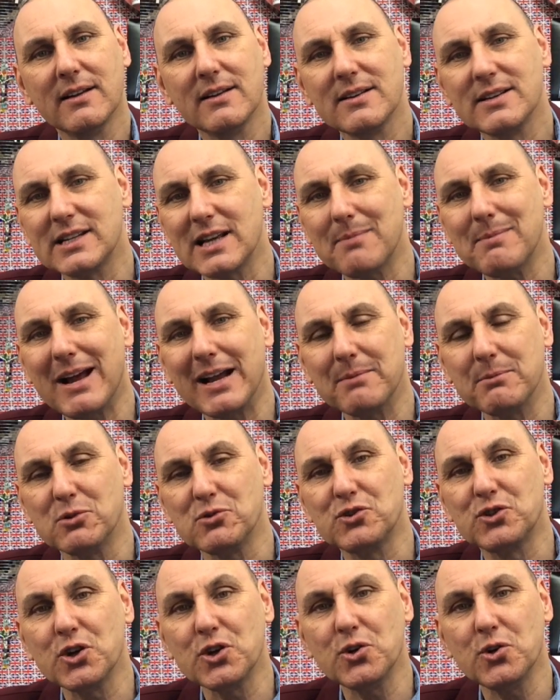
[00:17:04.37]
Some
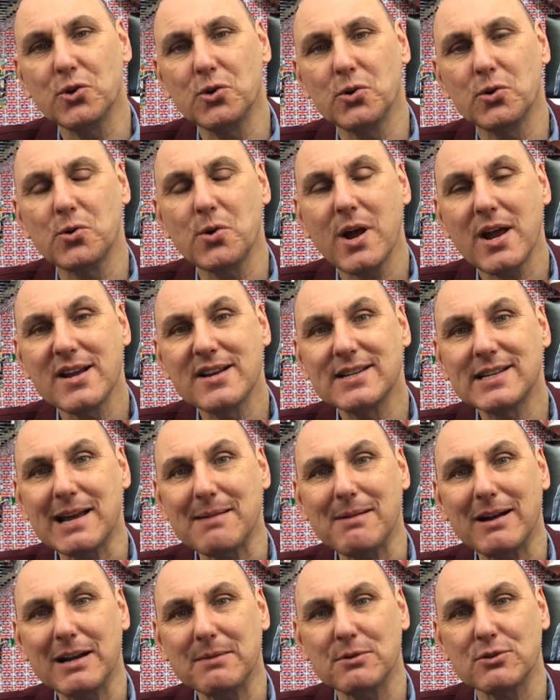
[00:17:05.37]
animals do, some
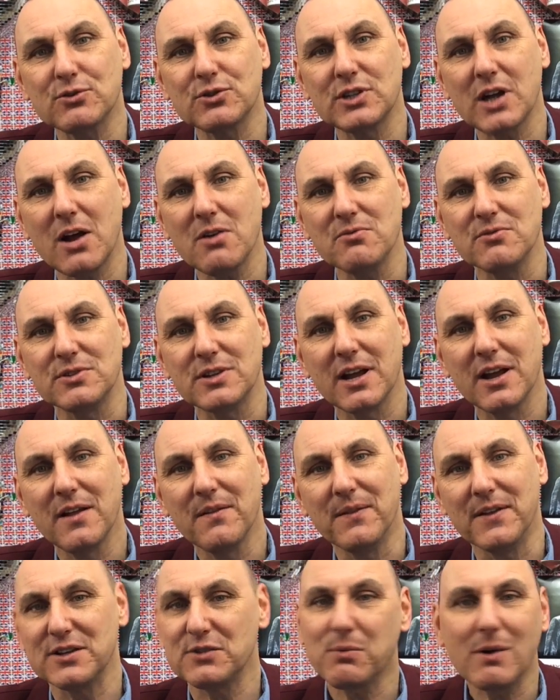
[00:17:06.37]
animals don't.
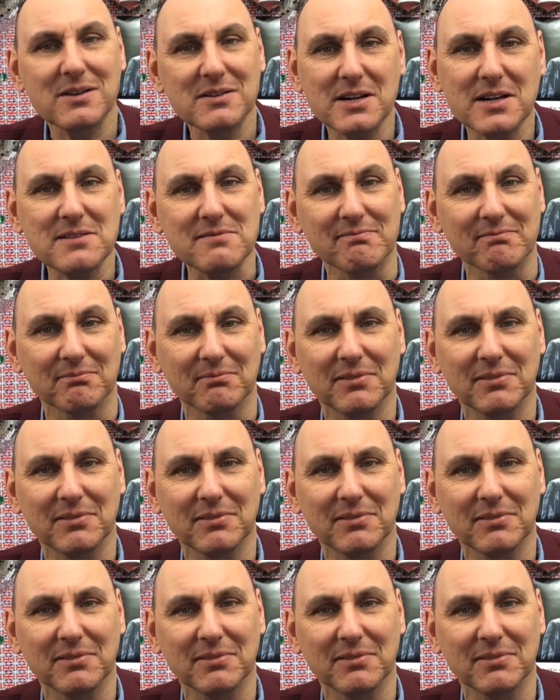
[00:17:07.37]
This one didn't.